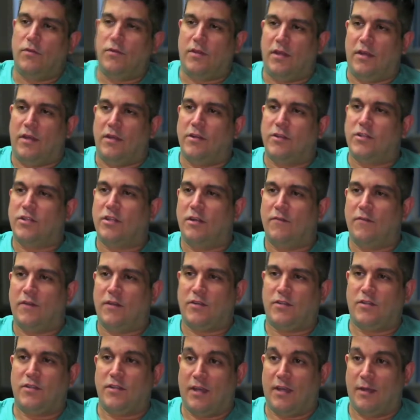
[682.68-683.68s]
The initiative
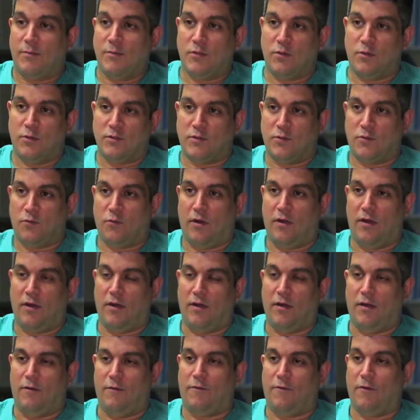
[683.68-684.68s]
actually came to us
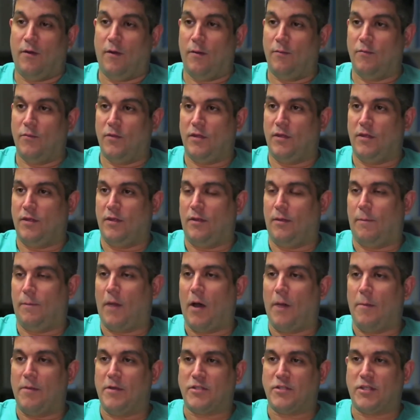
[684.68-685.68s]
right, from the
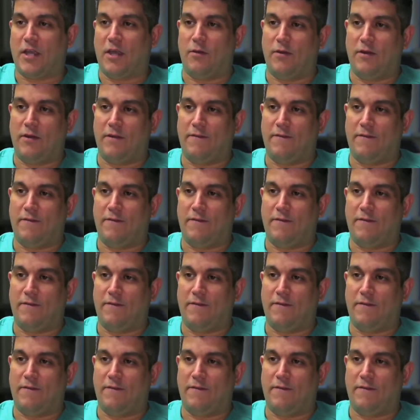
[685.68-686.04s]
Palm Beach County